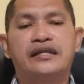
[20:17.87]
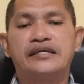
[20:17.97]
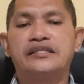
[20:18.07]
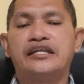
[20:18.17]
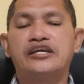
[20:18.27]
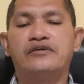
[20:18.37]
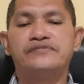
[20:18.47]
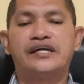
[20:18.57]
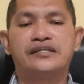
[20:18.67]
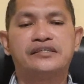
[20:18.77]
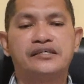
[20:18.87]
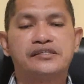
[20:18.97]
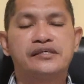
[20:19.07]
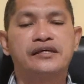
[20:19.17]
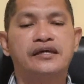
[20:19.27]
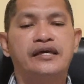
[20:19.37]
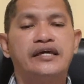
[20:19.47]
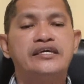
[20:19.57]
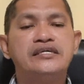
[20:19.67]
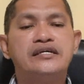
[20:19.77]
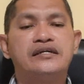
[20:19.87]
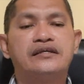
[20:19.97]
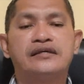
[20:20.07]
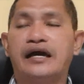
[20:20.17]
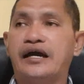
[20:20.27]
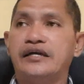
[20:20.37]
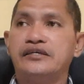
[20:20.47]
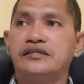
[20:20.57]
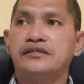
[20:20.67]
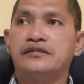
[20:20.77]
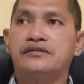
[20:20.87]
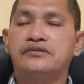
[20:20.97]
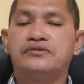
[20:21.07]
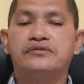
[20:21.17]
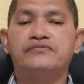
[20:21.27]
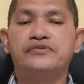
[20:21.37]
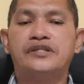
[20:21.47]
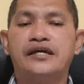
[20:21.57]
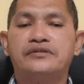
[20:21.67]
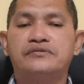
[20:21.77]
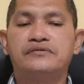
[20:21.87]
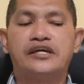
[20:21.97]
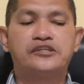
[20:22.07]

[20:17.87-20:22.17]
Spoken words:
criteria of success. Here I would like to